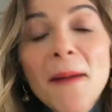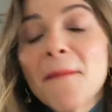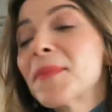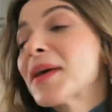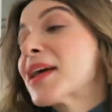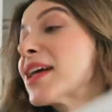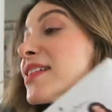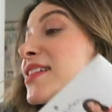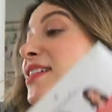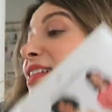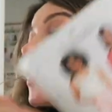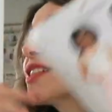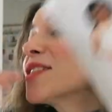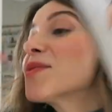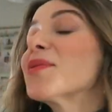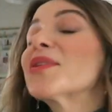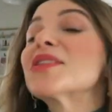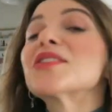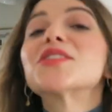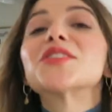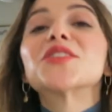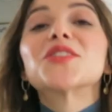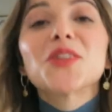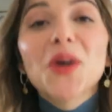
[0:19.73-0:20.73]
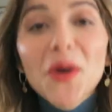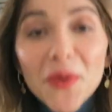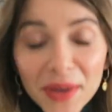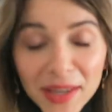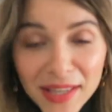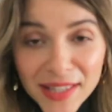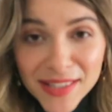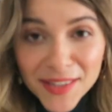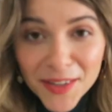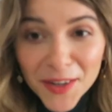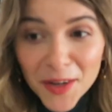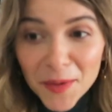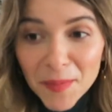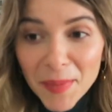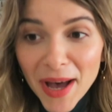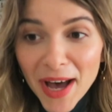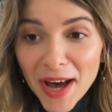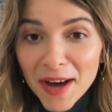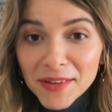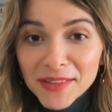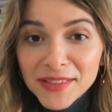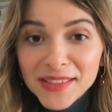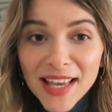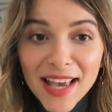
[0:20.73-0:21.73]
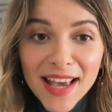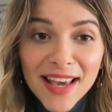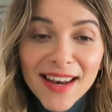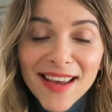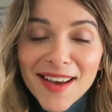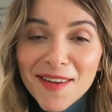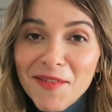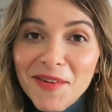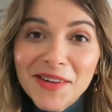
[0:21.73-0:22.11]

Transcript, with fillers: because that's what sewing is all about and I